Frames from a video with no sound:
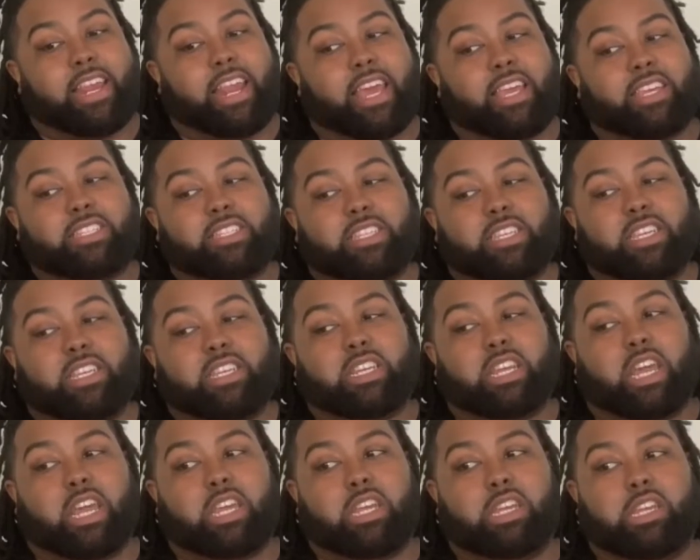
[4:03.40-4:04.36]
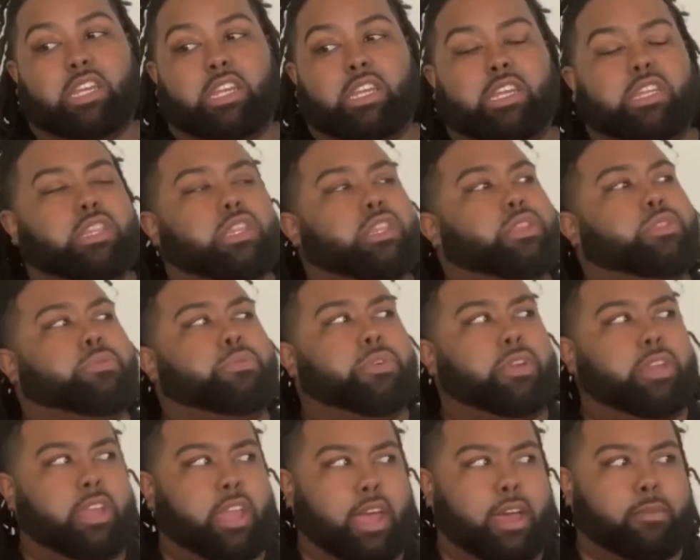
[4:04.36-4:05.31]

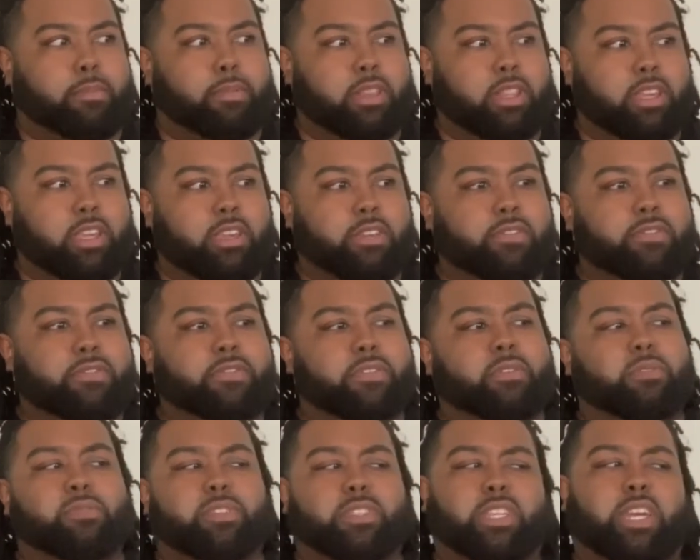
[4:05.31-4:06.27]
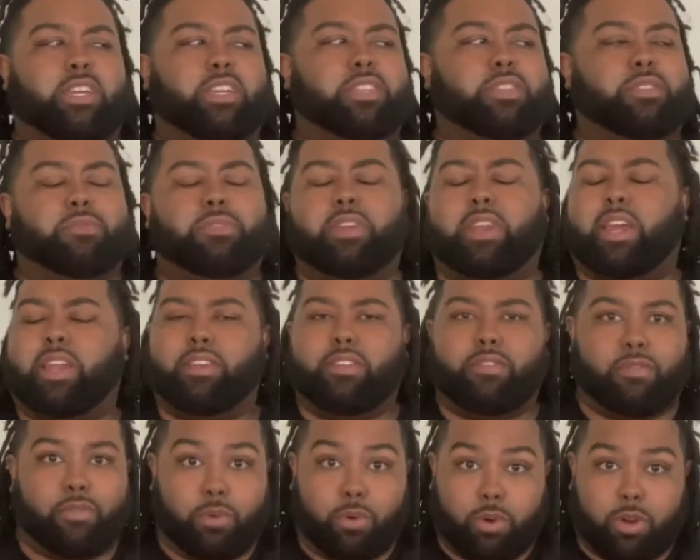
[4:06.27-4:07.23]
1993, I believe, it was 93,
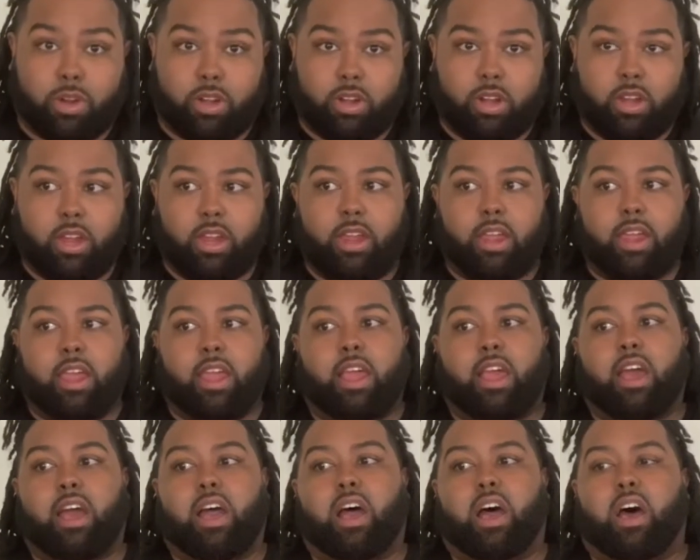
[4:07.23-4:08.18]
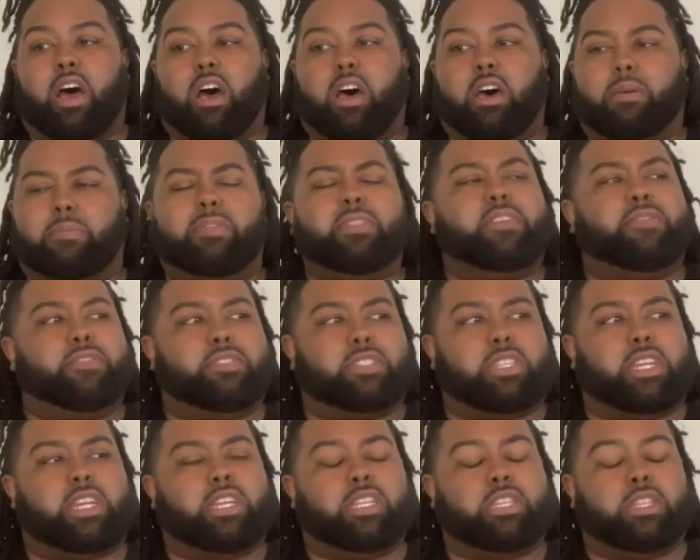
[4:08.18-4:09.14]
94. I believe it was
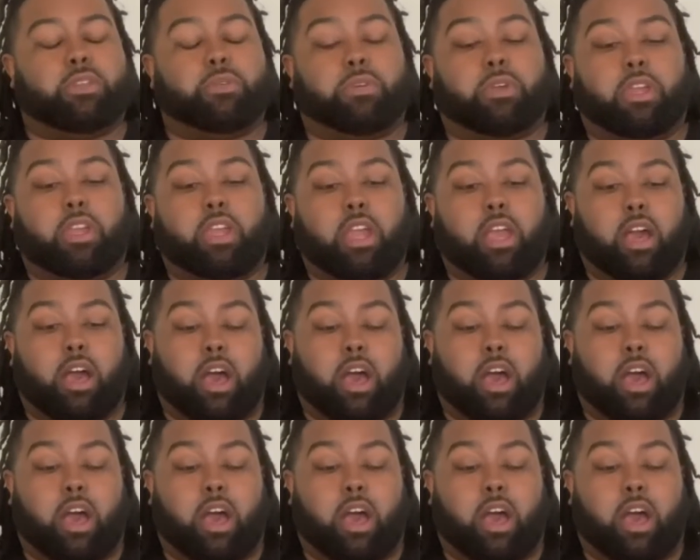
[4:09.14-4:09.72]
93.